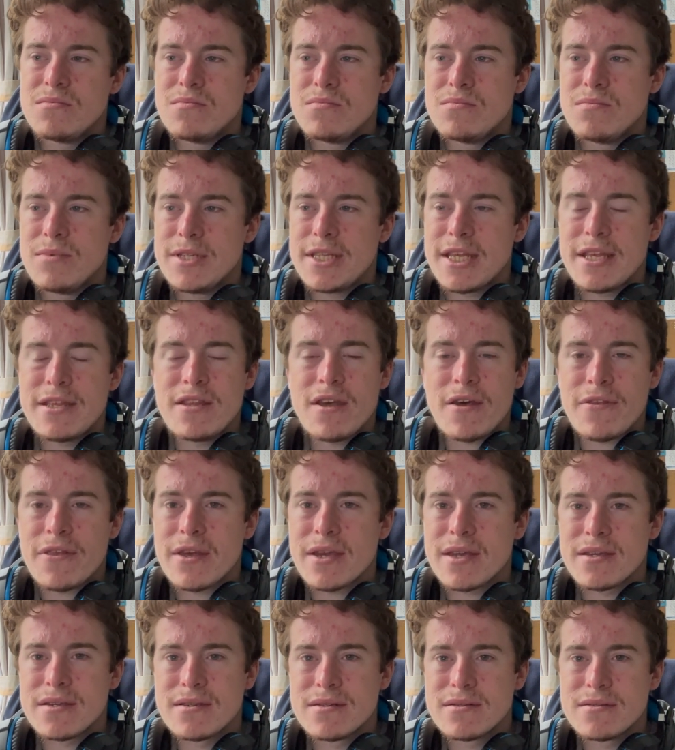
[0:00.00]
we did
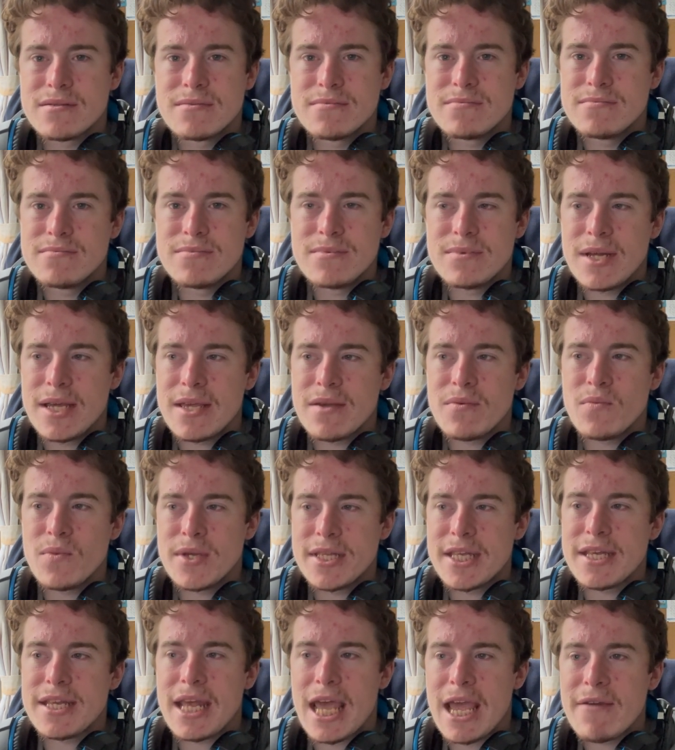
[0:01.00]
nothing. Like, we
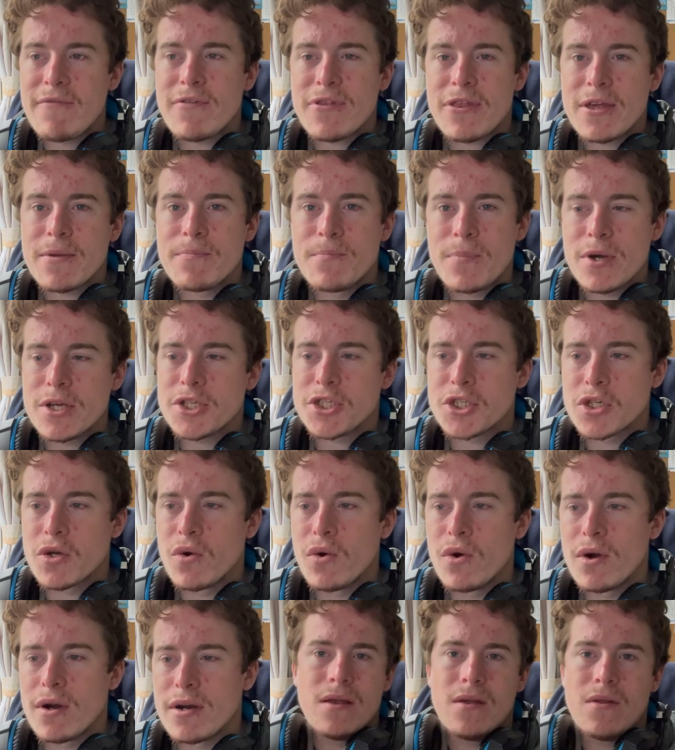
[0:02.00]
did everything but
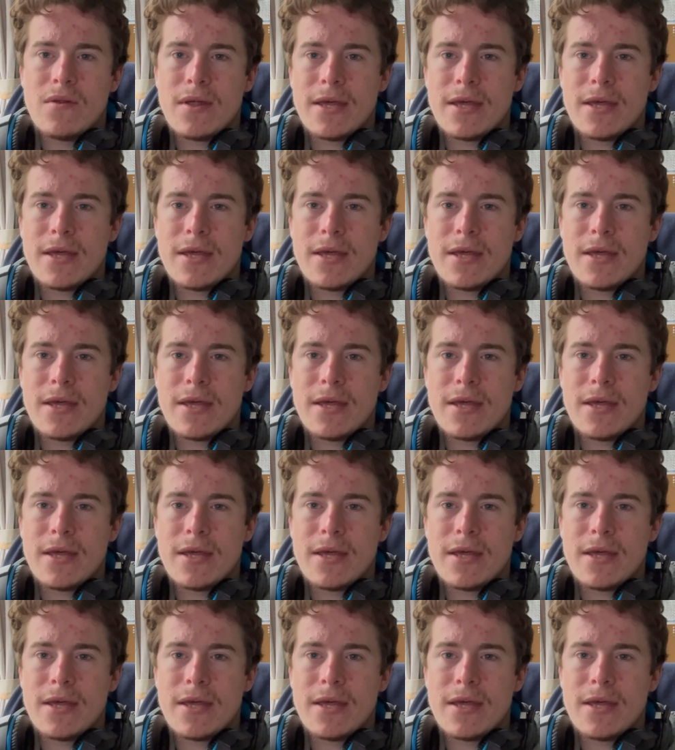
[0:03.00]
score.